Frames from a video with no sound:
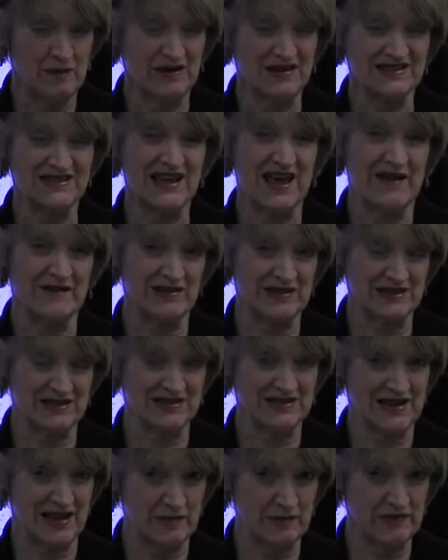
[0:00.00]
But it's having
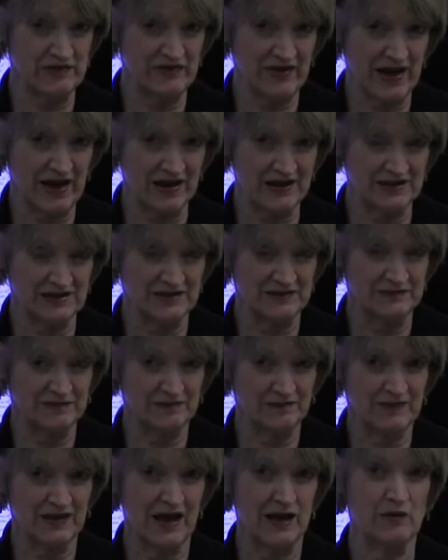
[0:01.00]
the same effect,
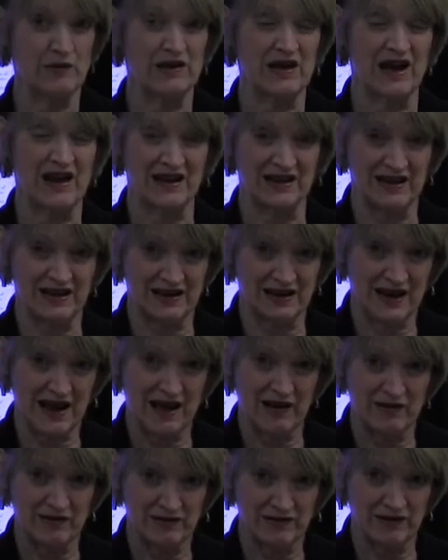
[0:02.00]
and we got to get it
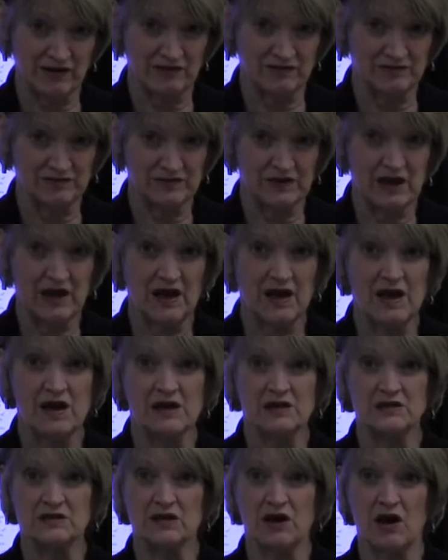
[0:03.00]
out of there.
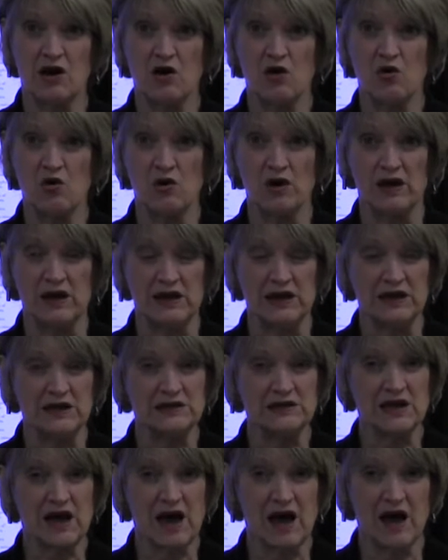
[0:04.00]
So
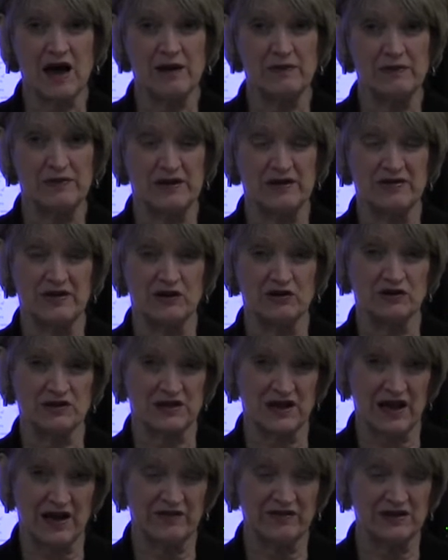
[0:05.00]
anytime that
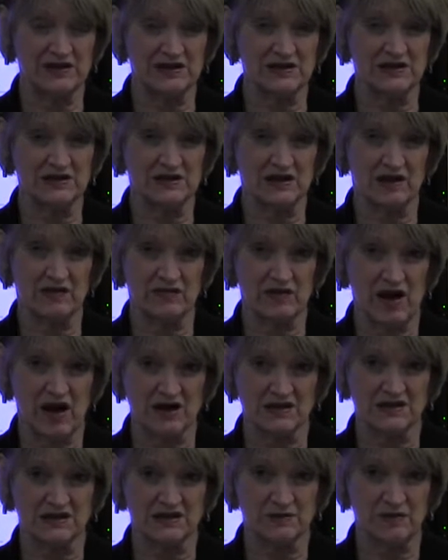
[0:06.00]
there's evidence of
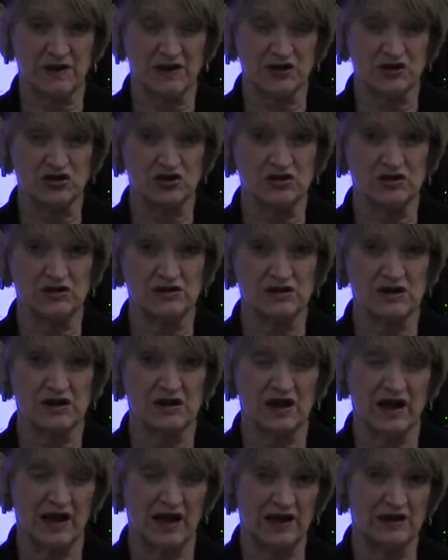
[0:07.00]
constipation
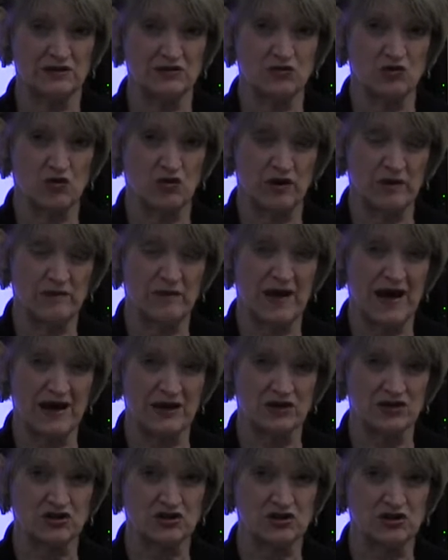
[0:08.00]
and or
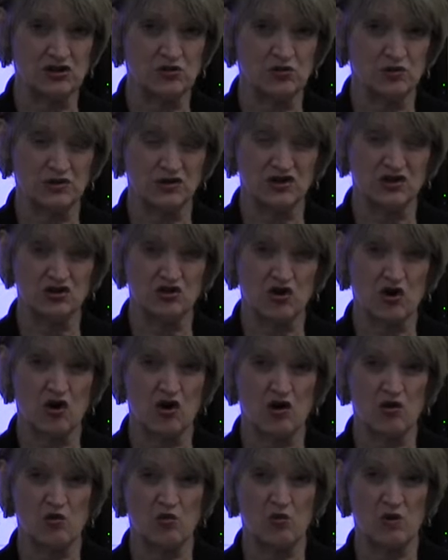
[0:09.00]
impaction, you want to
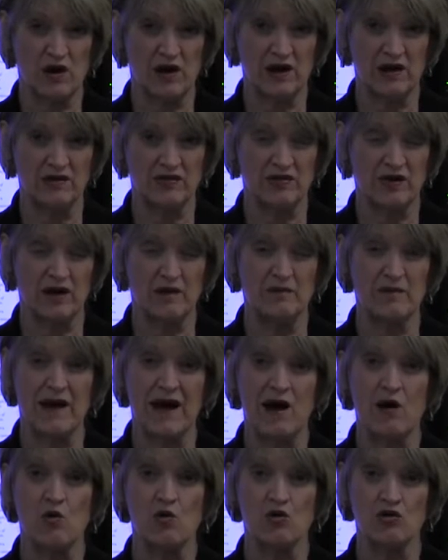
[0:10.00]
start with a
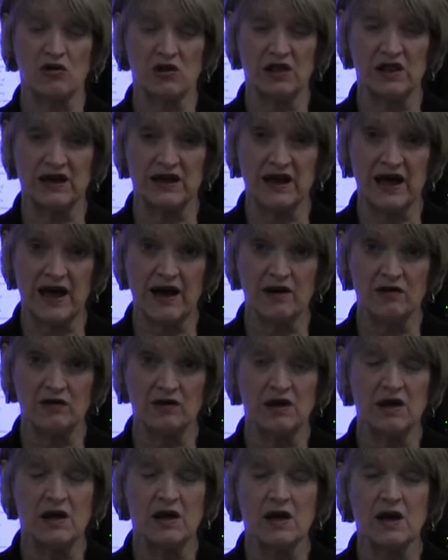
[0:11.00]
bowel clean out,
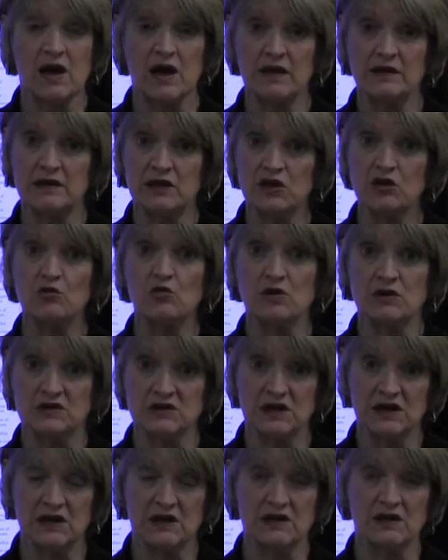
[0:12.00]
and then you
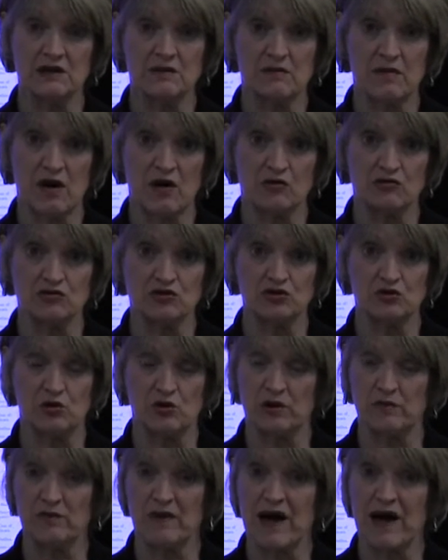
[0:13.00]
want to get them onto a